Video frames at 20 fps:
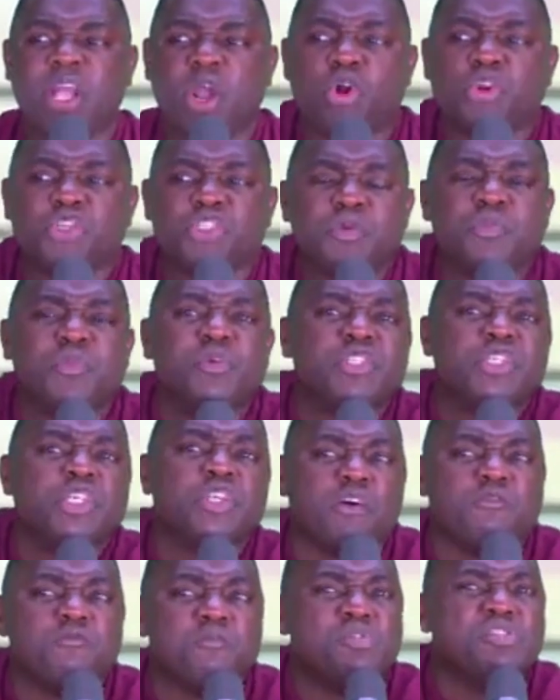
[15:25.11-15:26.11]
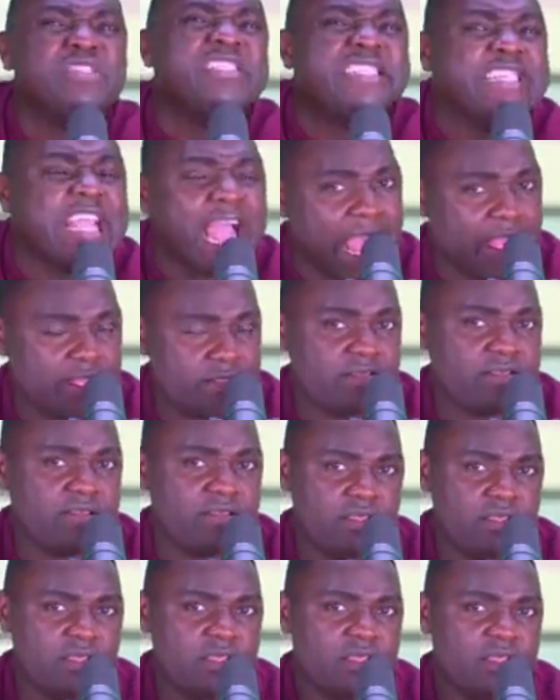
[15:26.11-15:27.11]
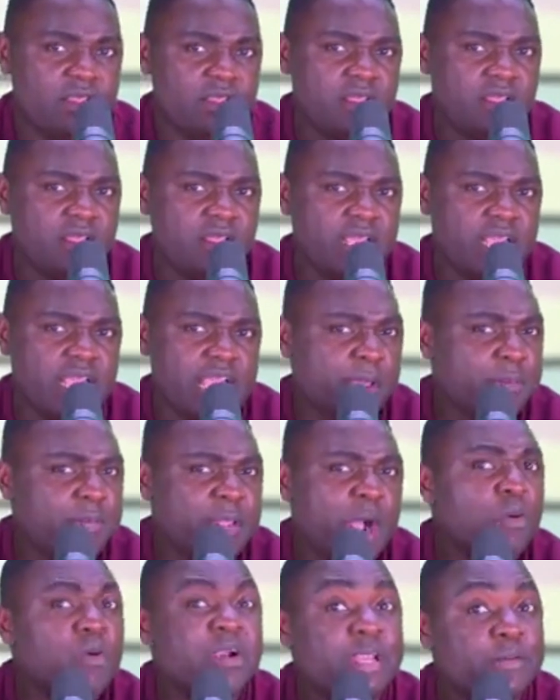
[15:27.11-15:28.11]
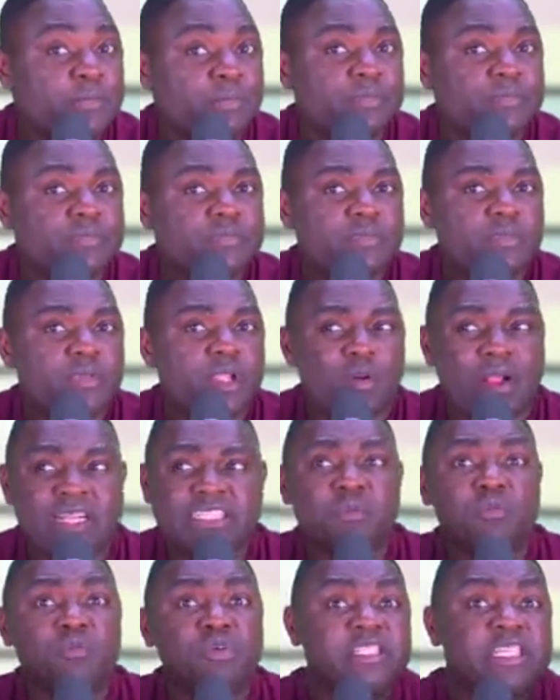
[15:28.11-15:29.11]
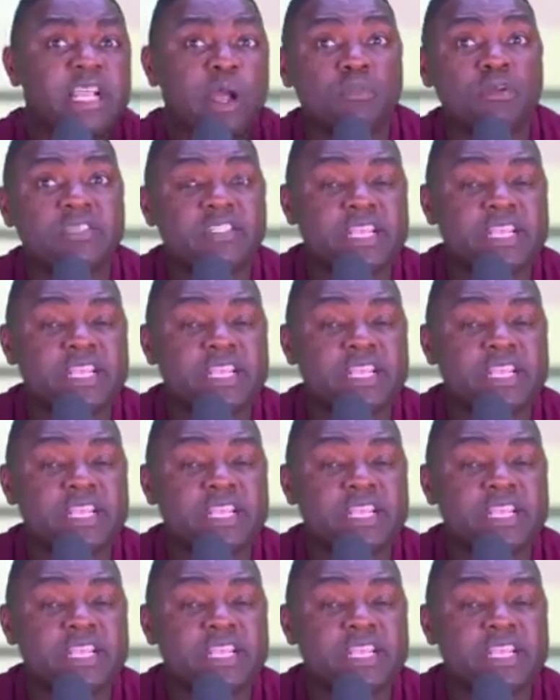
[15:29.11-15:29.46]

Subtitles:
You can catch Ikoto on Loud Silence TV. Obeba Bechom, the contribution of Buzia.